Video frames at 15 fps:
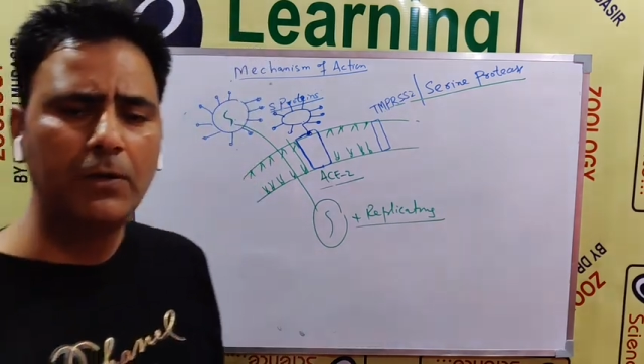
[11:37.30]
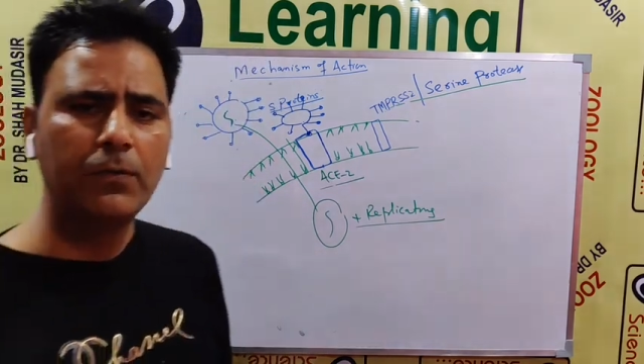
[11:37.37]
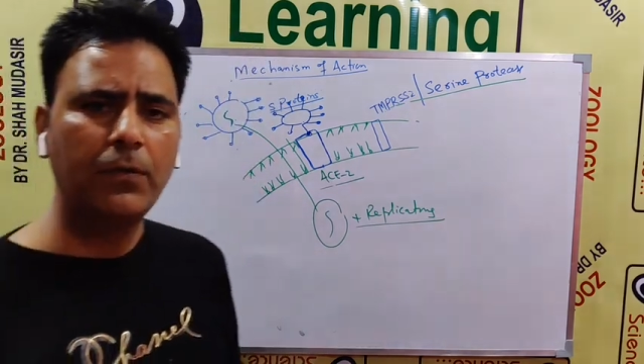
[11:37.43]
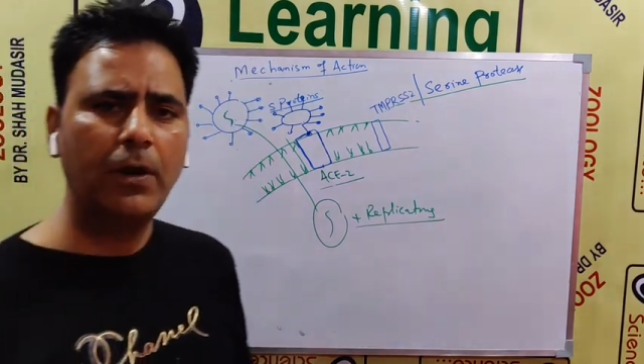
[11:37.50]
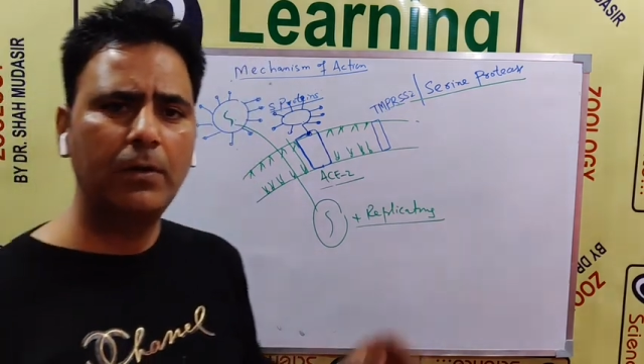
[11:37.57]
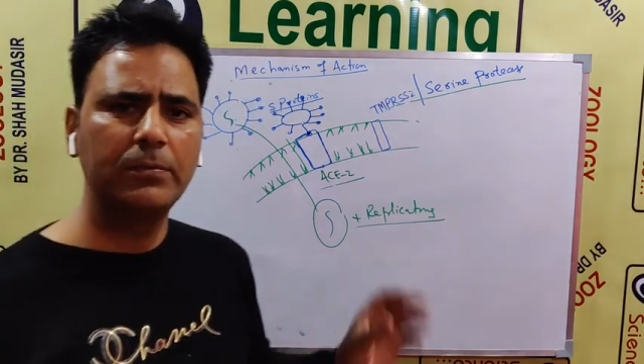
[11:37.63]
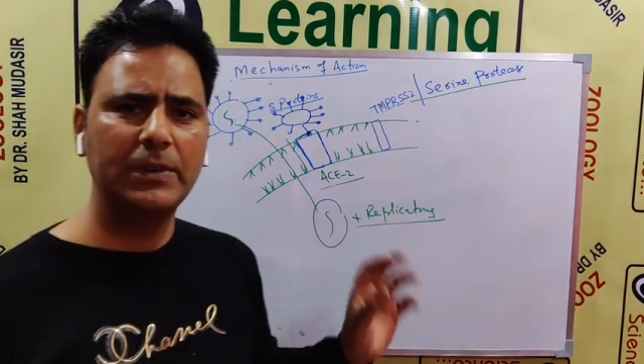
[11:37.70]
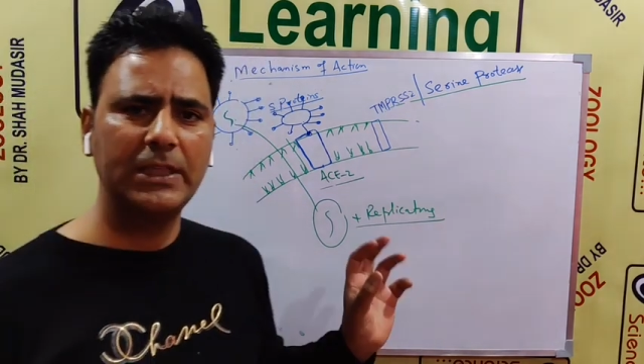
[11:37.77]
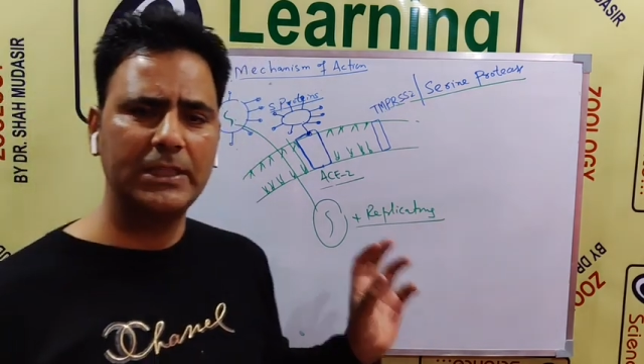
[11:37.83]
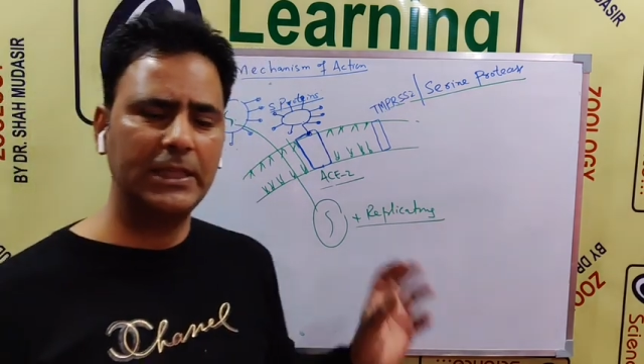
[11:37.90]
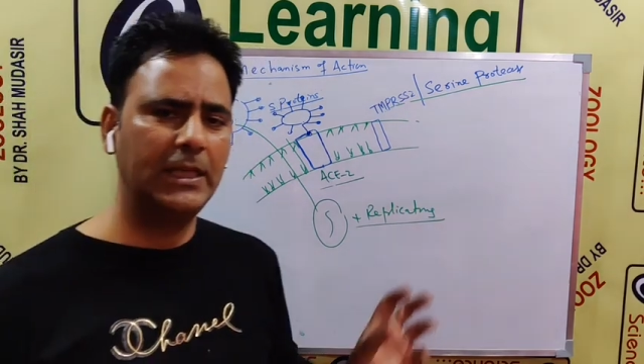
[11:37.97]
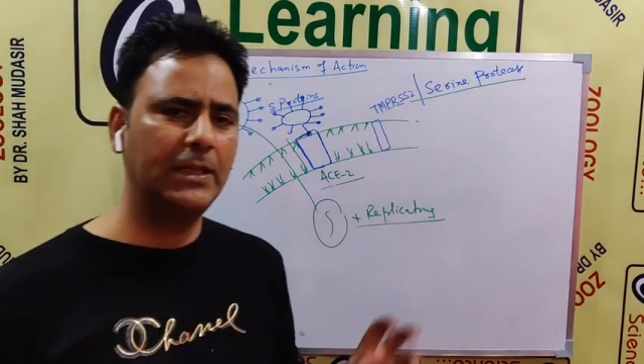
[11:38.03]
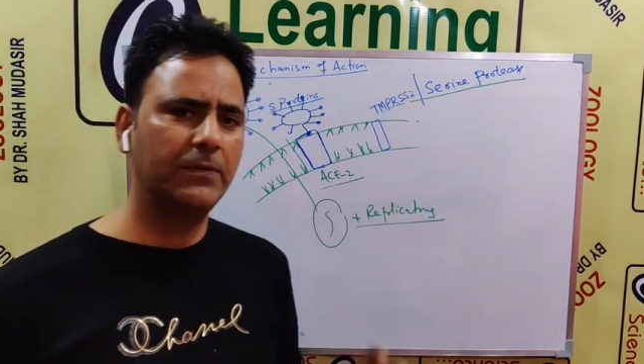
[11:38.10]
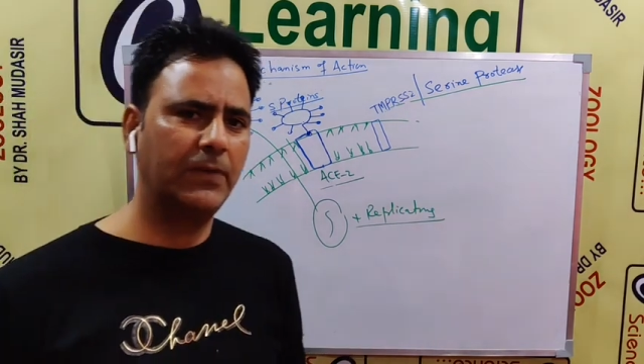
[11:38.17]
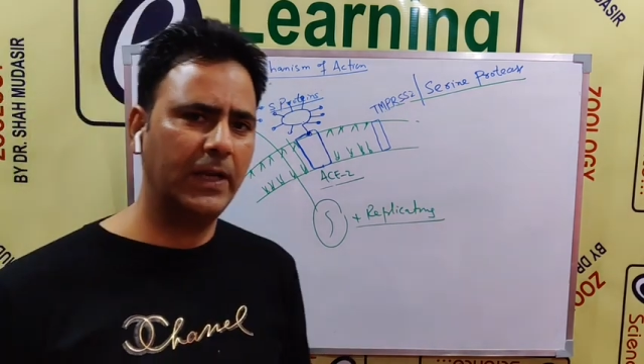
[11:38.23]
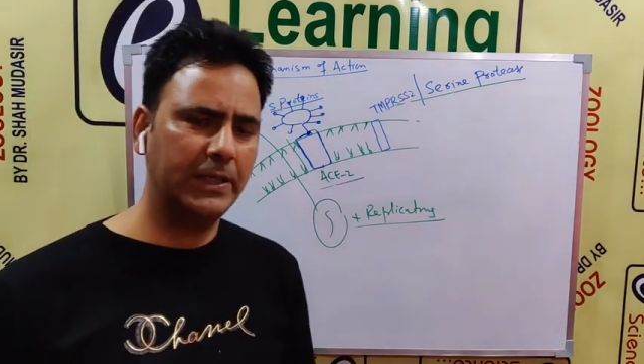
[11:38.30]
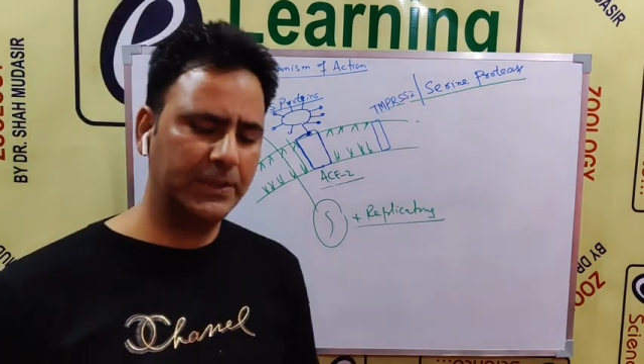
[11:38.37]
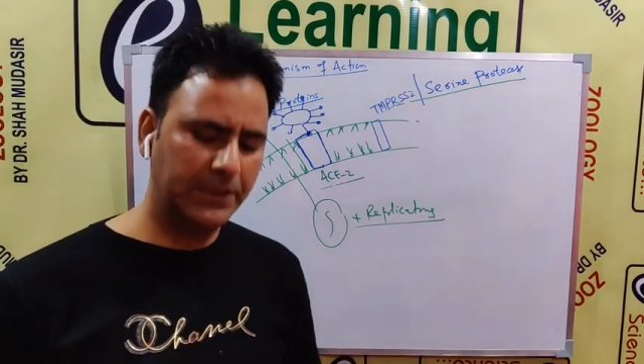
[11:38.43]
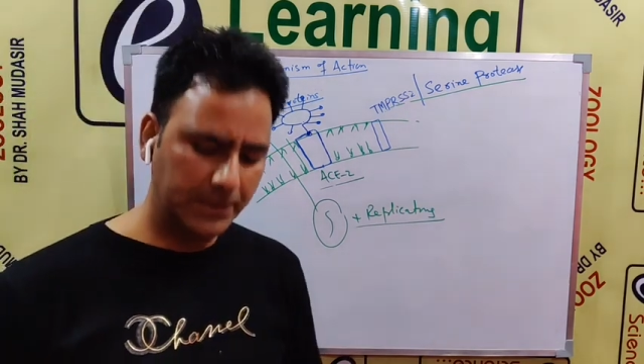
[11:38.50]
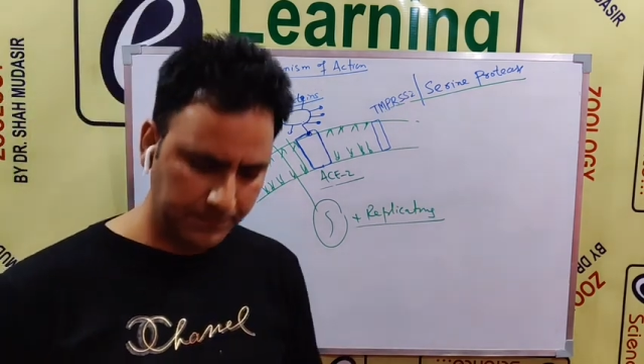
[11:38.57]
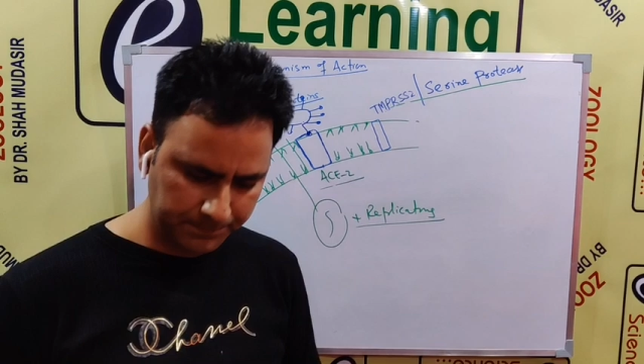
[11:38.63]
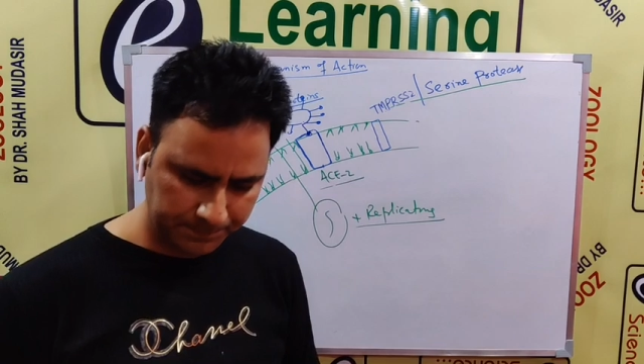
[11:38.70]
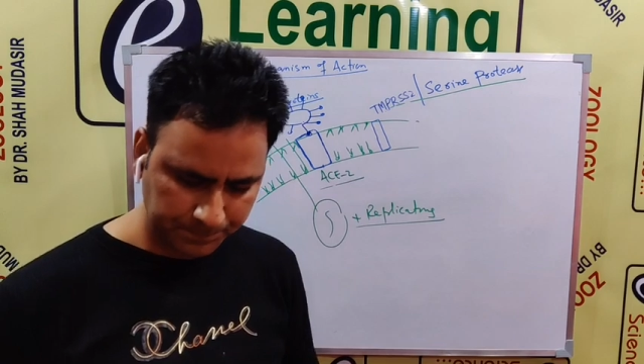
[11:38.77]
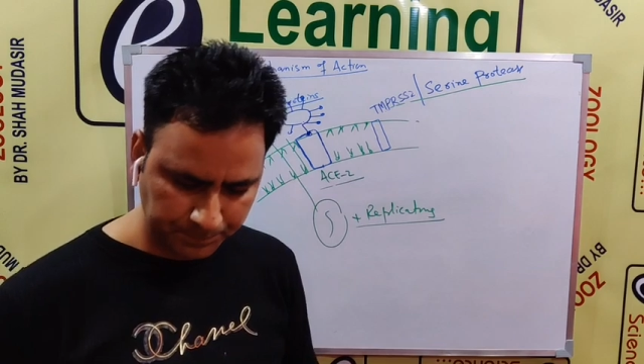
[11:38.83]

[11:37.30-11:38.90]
from this infection.